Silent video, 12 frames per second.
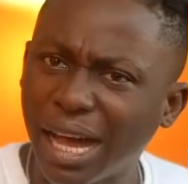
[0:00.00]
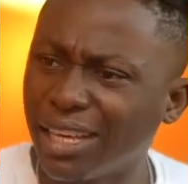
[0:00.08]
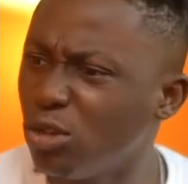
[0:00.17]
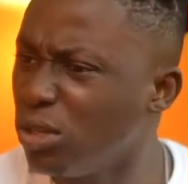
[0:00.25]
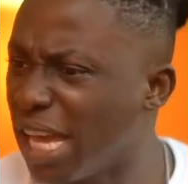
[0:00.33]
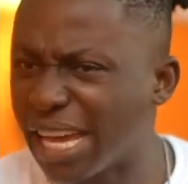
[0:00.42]
Are
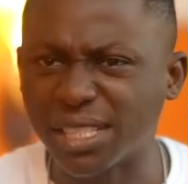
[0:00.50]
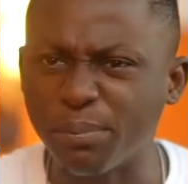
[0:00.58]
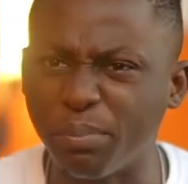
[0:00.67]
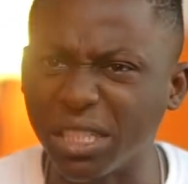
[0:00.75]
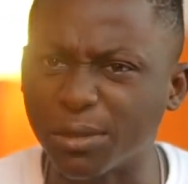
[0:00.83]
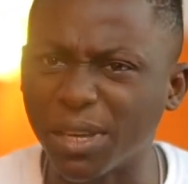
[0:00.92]
you here as a
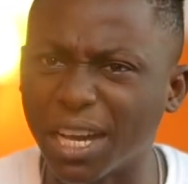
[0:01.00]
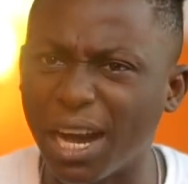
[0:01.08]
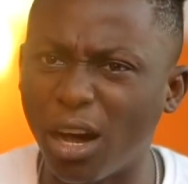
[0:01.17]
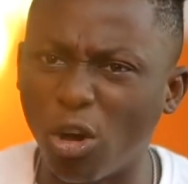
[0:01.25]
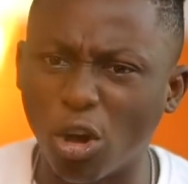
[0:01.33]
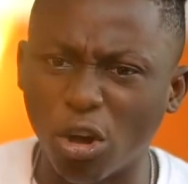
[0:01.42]

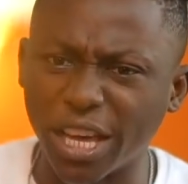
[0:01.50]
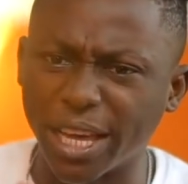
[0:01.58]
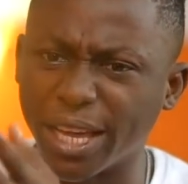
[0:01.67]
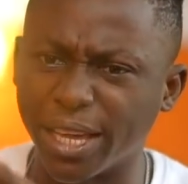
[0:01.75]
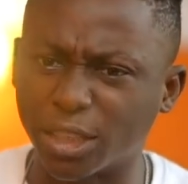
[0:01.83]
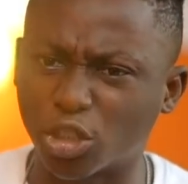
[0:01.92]
beatmaker or
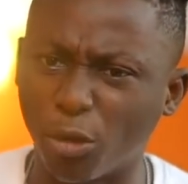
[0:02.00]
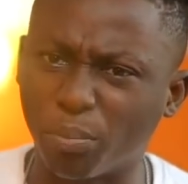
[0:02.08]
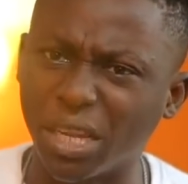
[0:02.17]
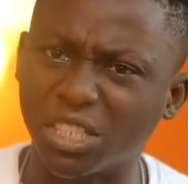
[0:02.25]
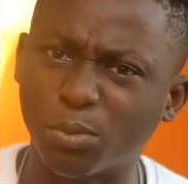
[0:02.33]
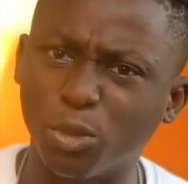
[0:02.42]
a
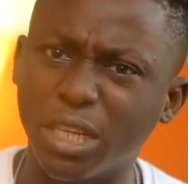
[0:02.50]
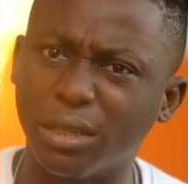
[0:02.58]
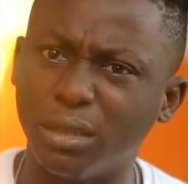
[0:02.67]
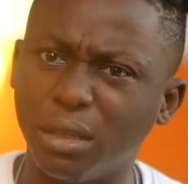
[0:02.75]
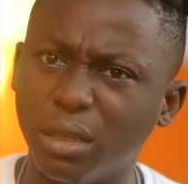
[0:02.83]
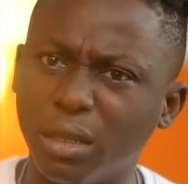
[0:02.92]
topless model?